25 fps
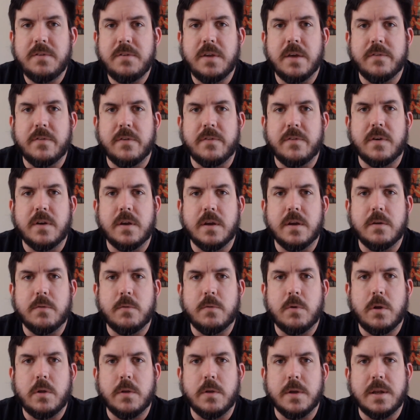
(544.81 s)
have a
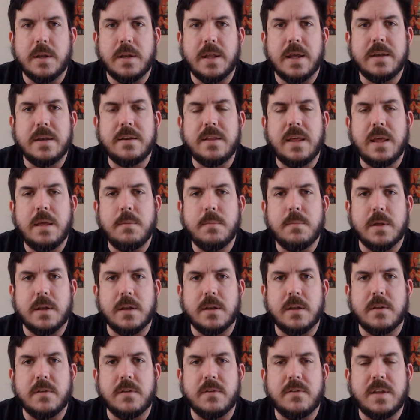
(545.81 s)
role in Endgame,
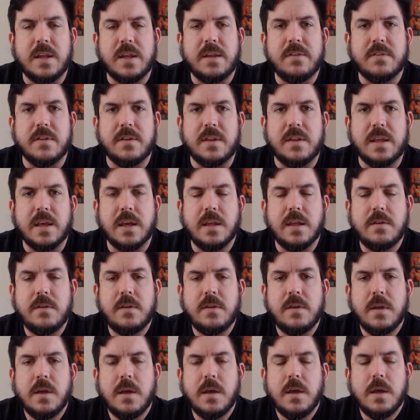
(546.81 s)
and it is teased at the
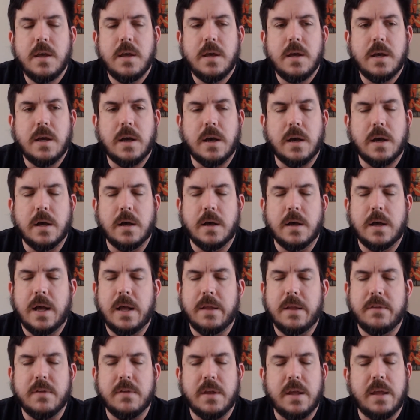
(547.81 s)
end.
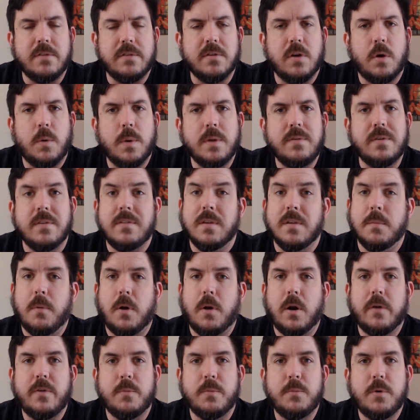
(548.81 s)
As always, it's a
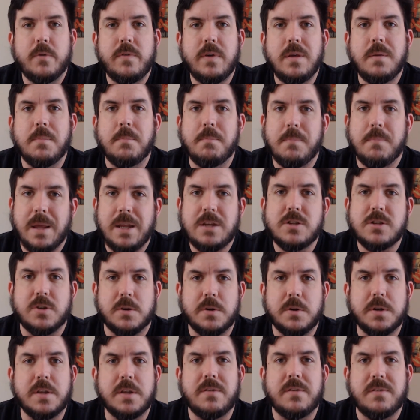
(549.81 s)
Marvel movie. Make
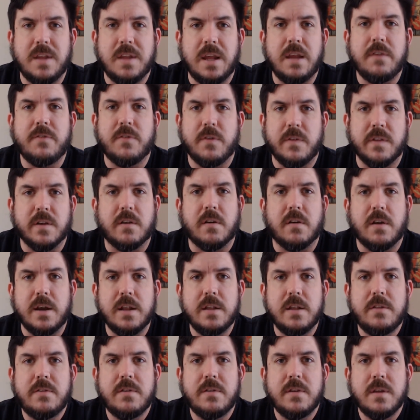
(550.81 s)
sure you stay for the
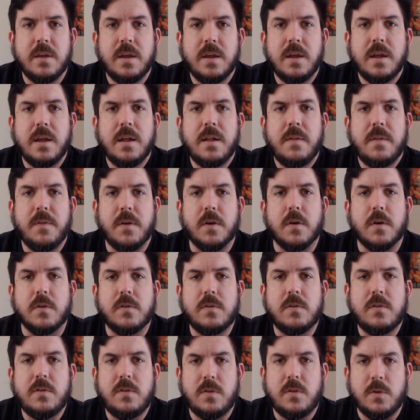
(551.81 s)
credits. There
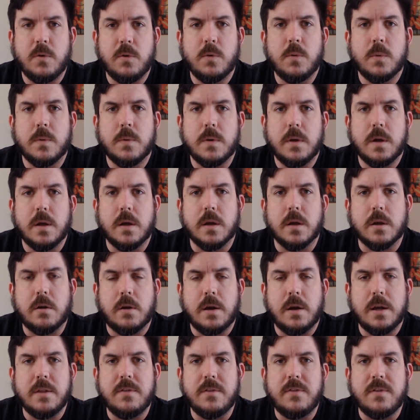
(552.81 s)
are 2
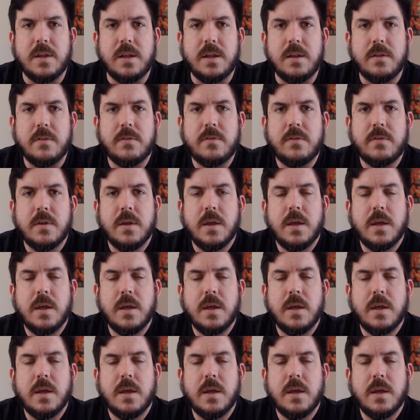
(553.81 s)
credit scenes,